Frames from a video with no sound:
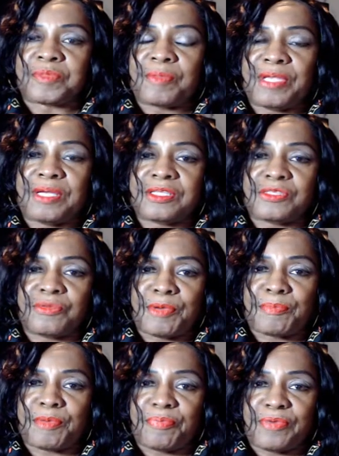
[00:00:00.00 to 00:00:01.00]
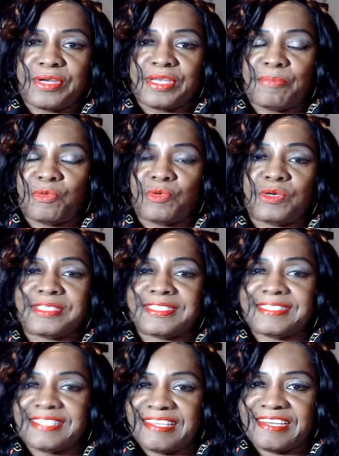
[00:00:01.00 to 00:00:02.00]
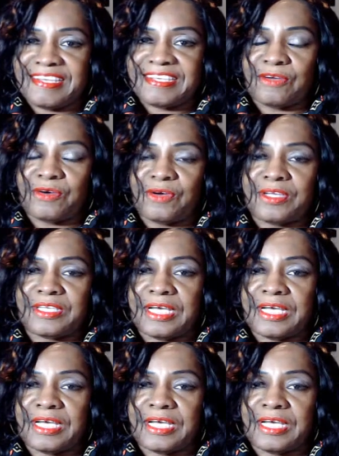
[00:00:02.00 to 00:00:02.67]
Because remember, Brittany Bowens said it on